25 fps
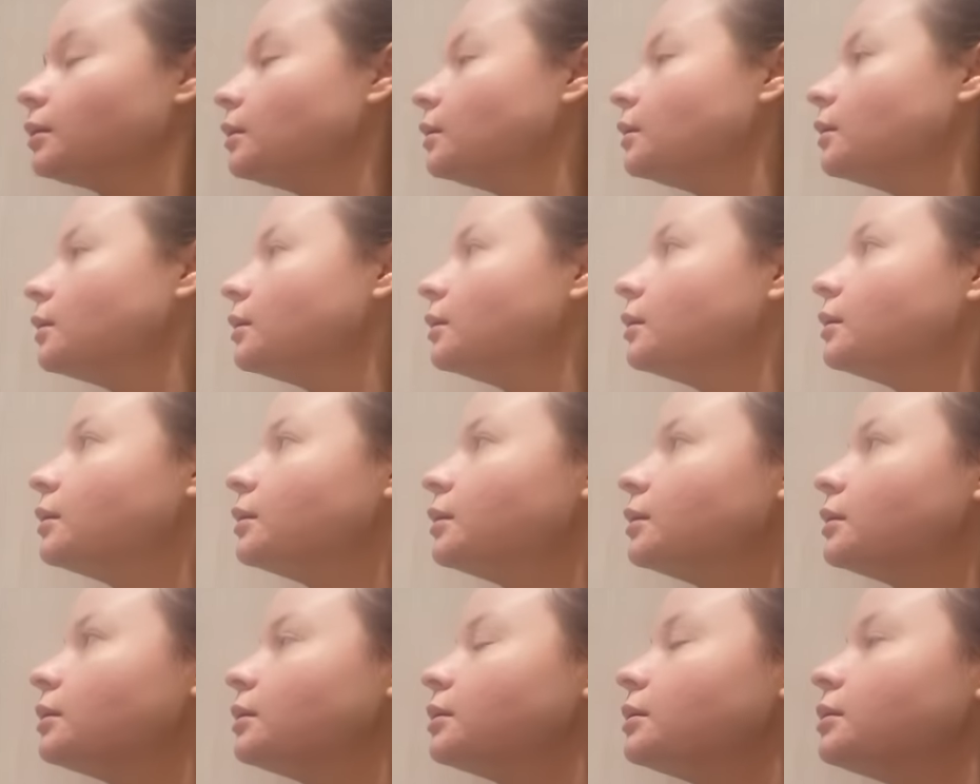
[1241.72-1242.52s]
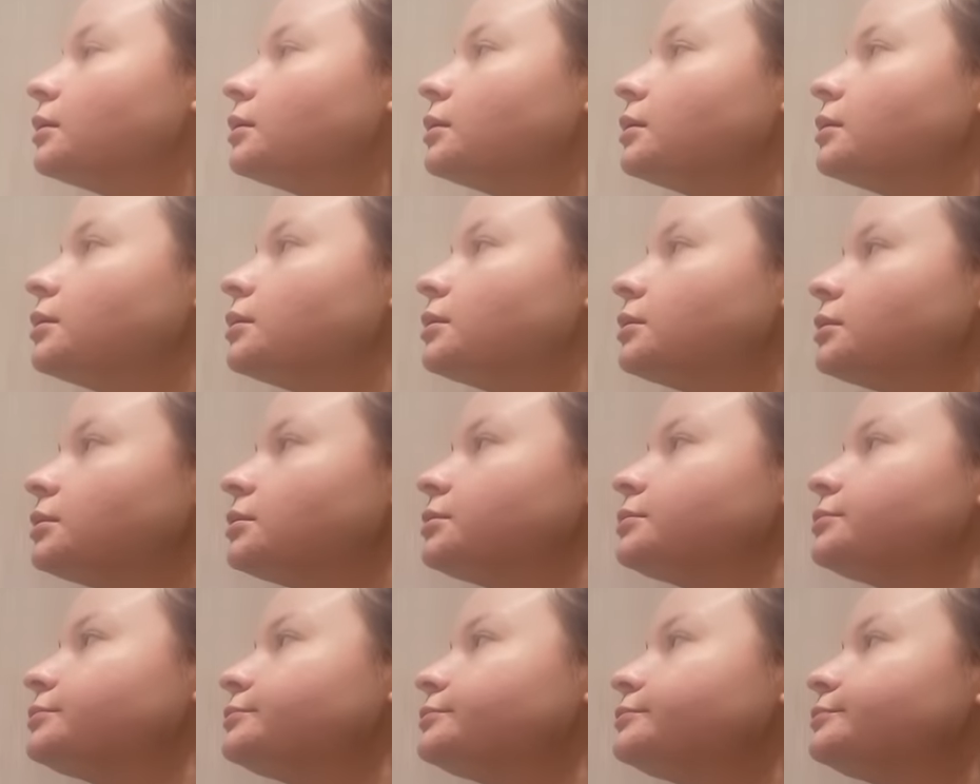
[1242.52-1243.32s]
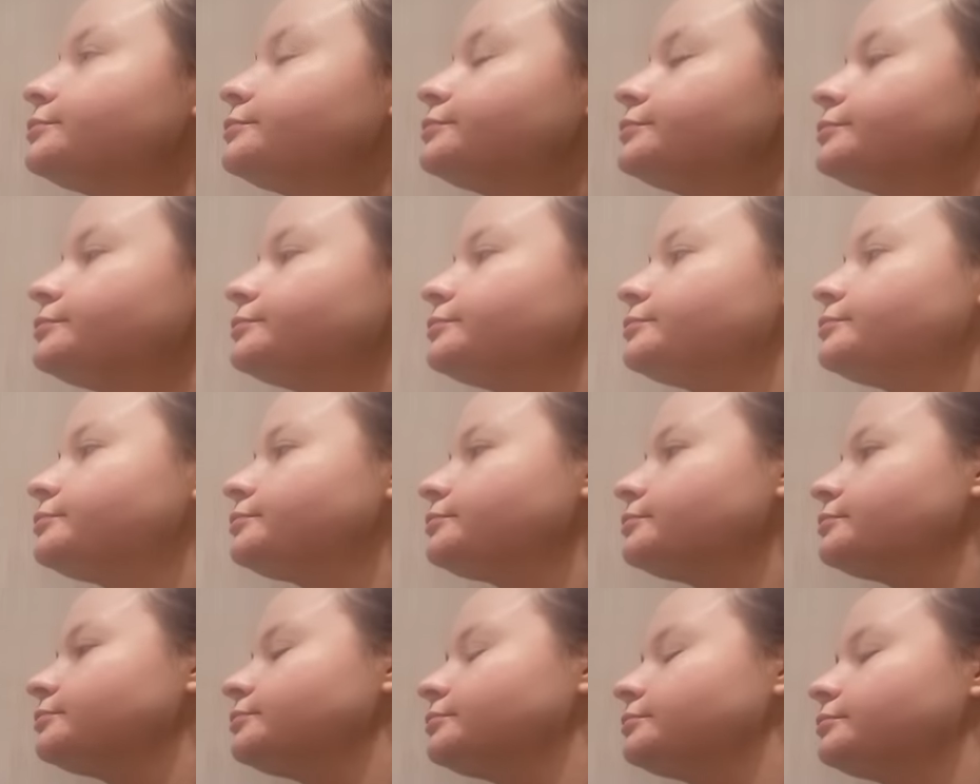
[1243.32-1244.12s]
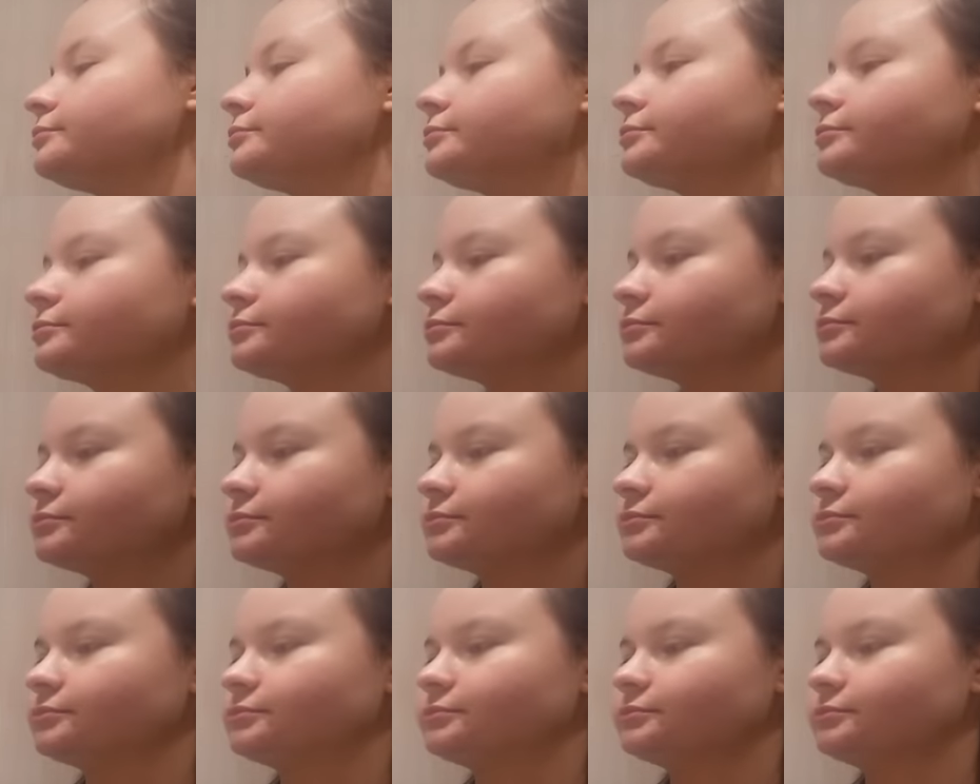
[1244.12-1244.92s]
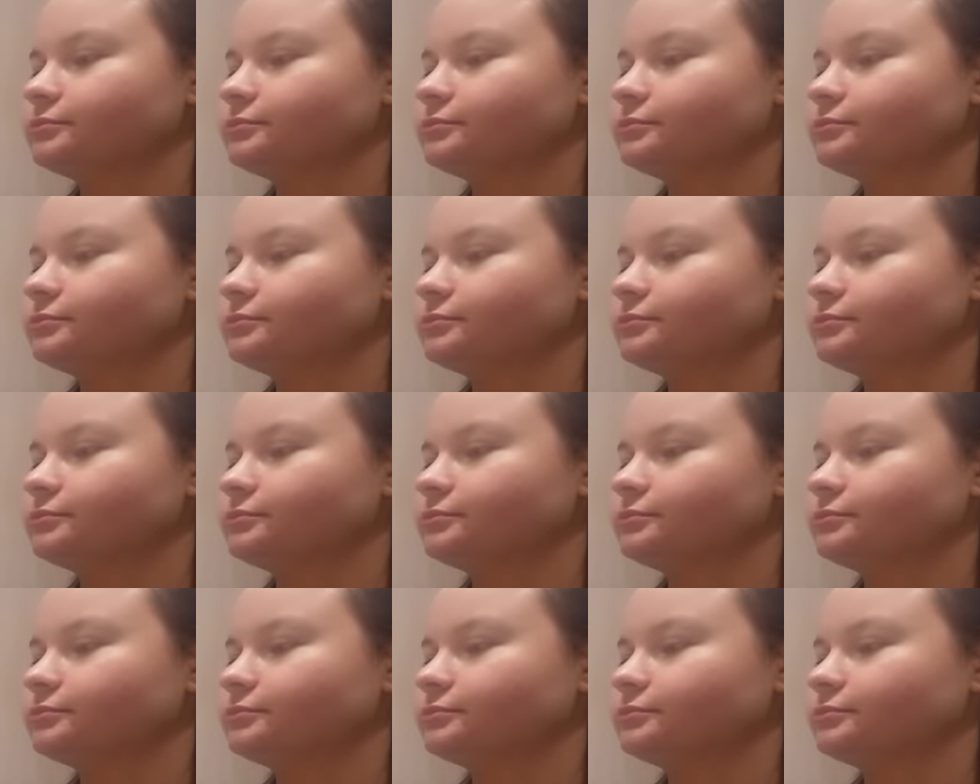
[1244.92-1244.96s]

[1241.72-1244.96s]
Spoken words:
No words are spoken by the person on screen.